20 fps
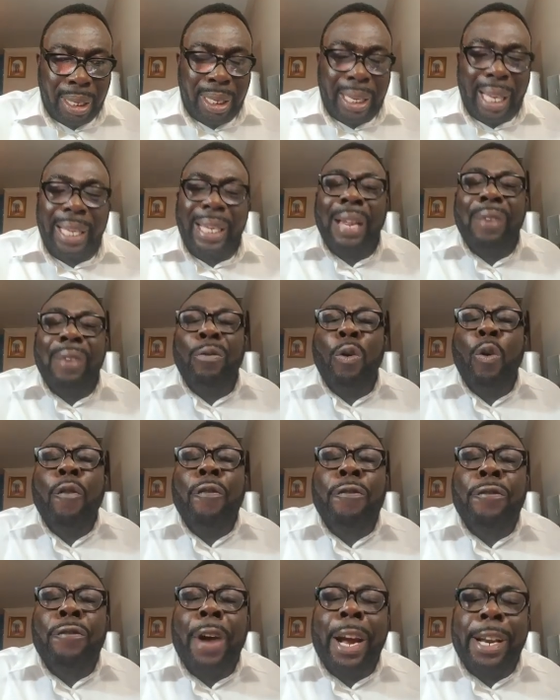The devil will
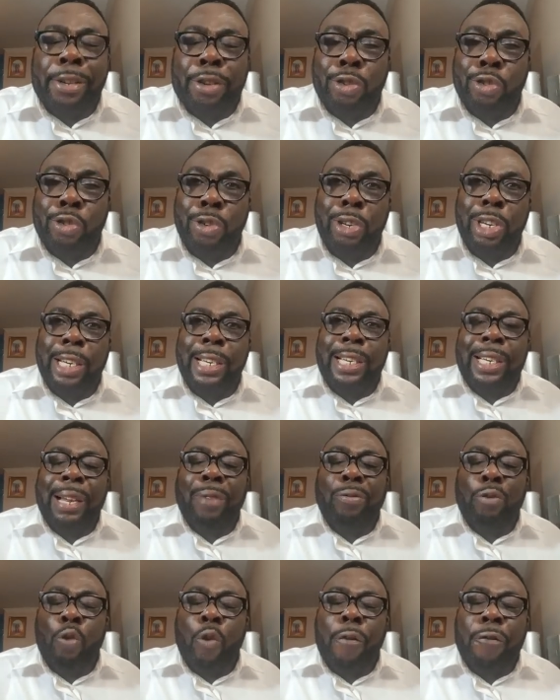fight you. The
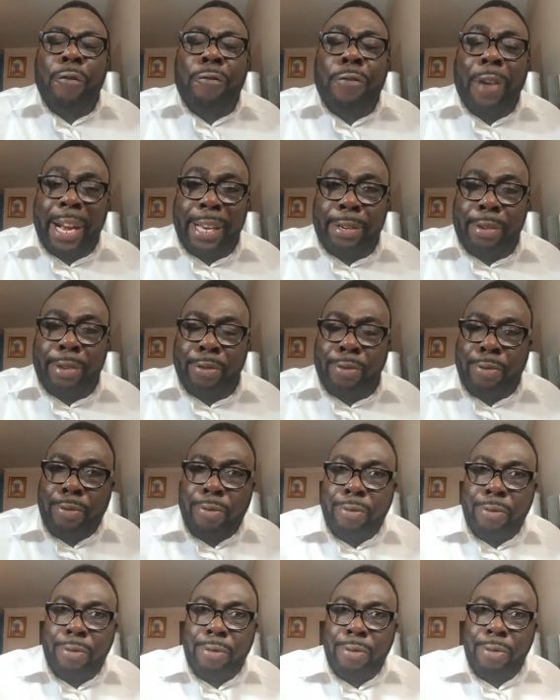devil will fight you.
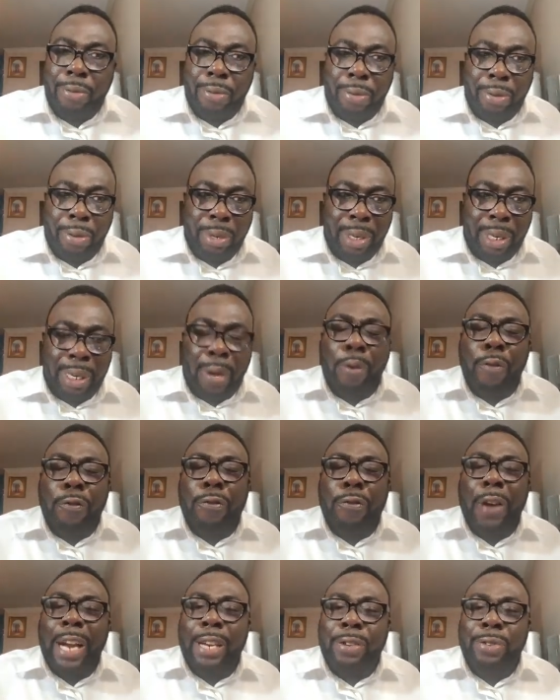They will
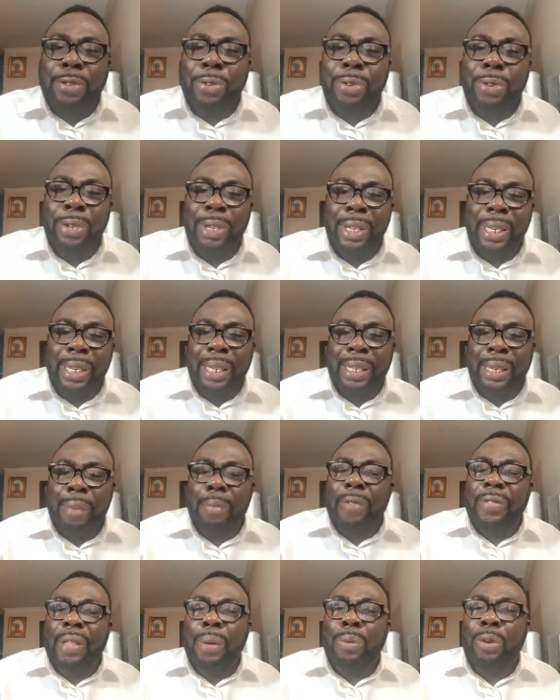fight you.
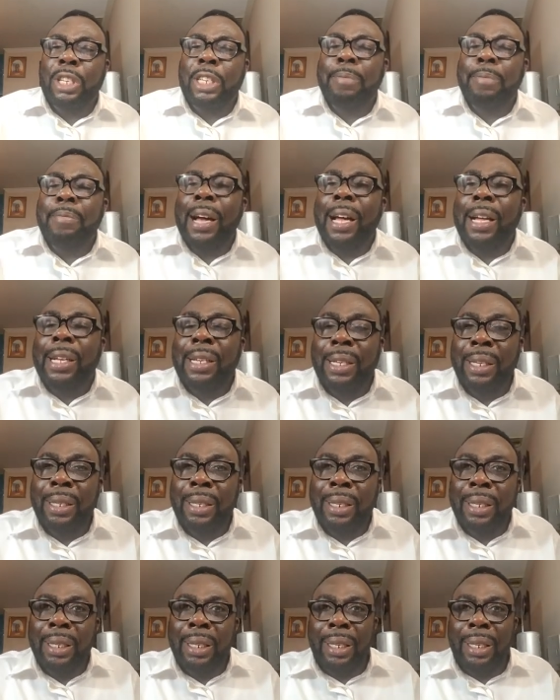Some of them will smile.
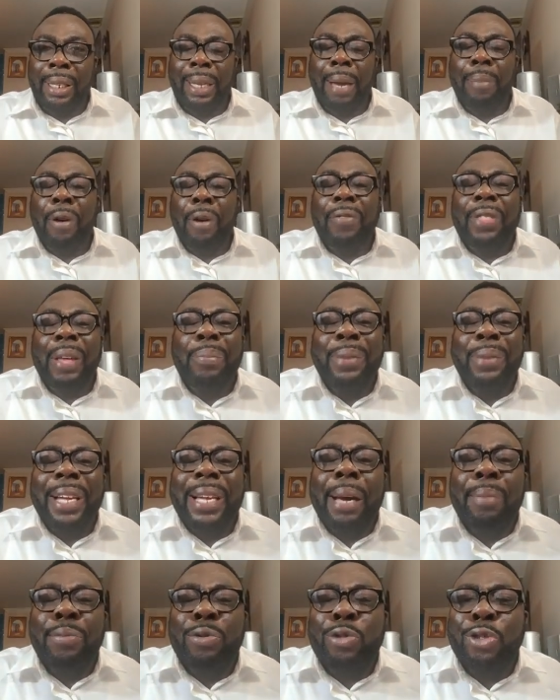Some of them they
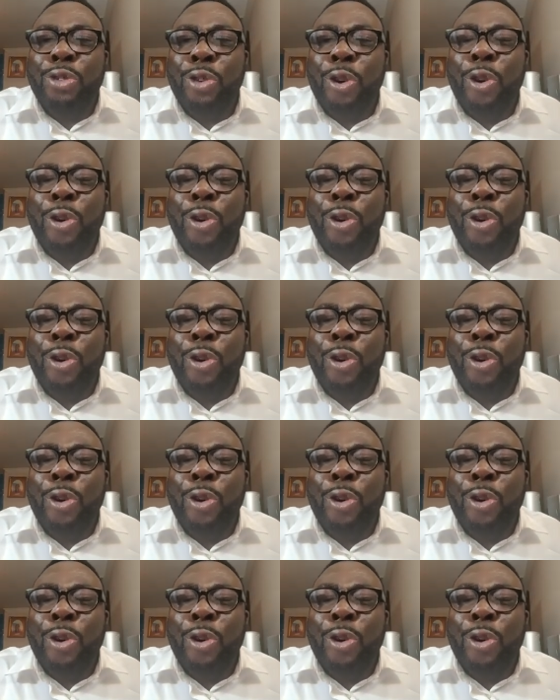come to you.